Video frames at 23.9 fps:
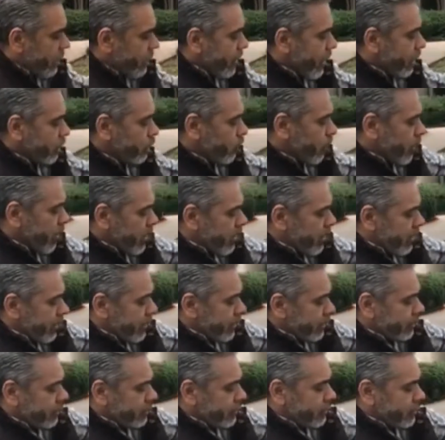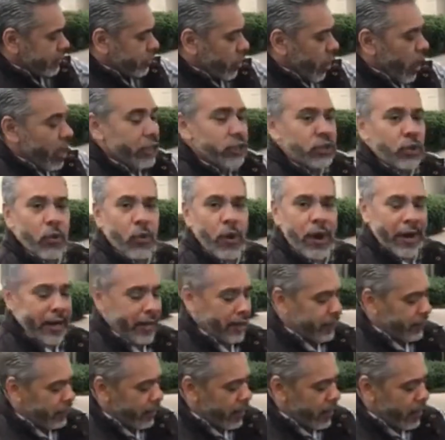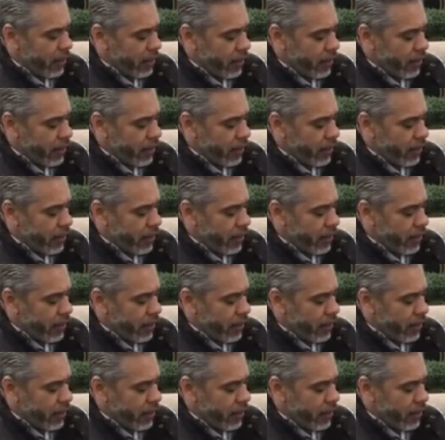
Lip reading: Guess what it is? Square,